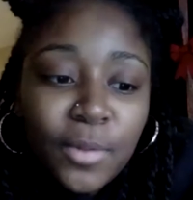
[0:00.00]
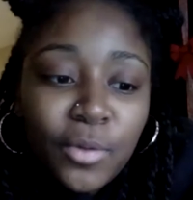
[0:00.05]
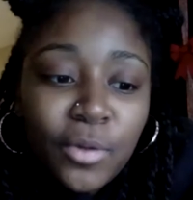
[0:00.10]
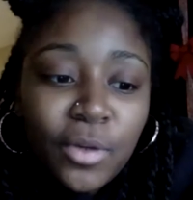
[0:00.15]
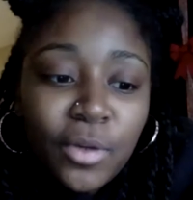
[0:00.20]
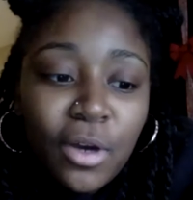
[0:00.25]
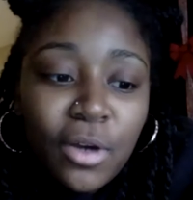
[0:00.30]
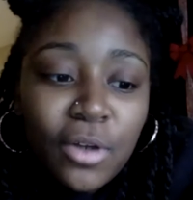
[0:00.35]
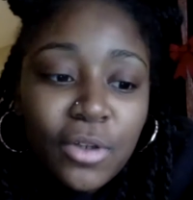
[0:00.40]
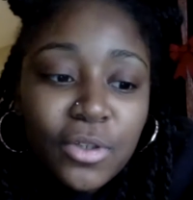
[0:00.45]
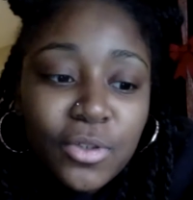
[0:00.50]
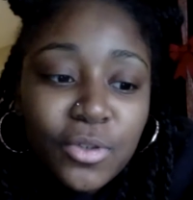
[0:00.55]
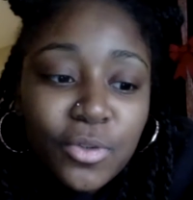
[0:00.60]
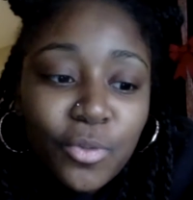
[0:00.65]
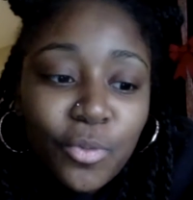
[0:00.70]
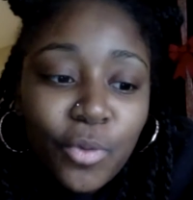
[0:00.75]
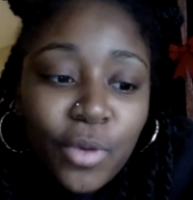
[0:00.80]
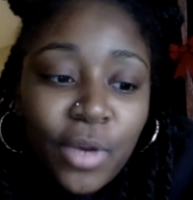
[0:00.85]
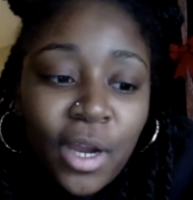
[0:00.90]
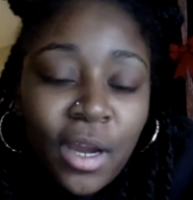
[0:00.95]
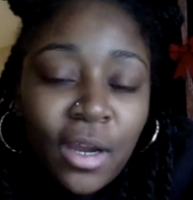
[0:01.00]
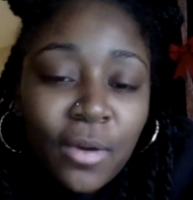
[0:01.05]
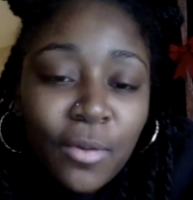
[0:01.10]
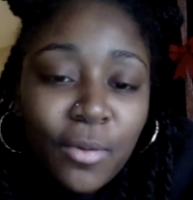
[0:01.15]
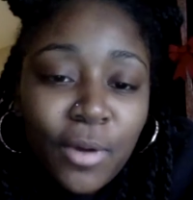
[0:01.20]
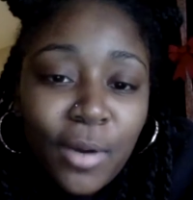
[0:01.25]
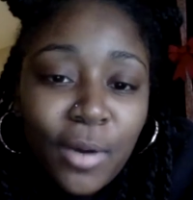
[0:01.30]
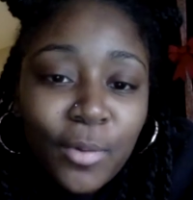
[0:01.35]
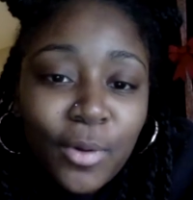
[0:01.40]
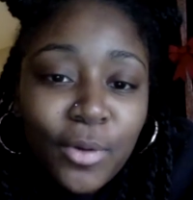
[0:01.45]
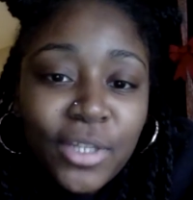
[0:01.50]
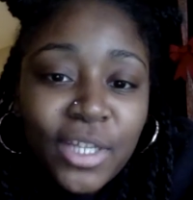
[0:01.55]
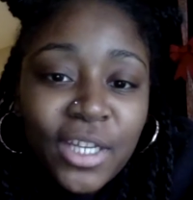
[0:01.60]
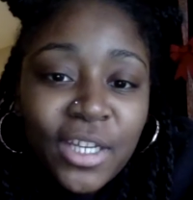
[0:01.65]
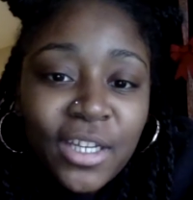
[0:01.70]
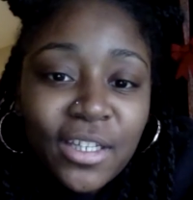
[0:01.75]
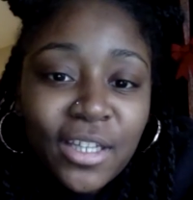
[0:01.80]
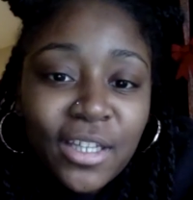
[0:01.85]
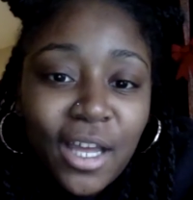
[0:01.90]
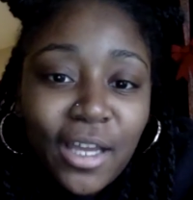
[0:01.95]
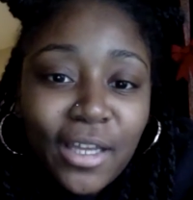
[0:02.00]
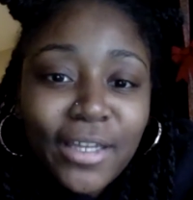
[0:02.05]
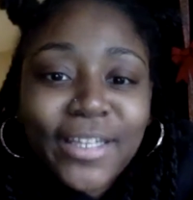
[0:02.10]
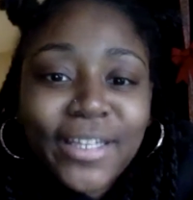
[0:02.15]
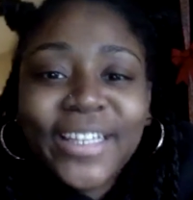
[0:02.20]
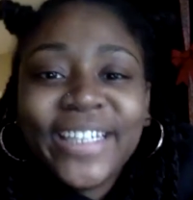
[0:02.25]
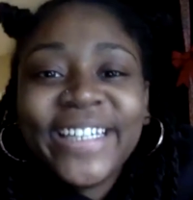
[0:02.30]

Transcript: knows when I wrote that, like,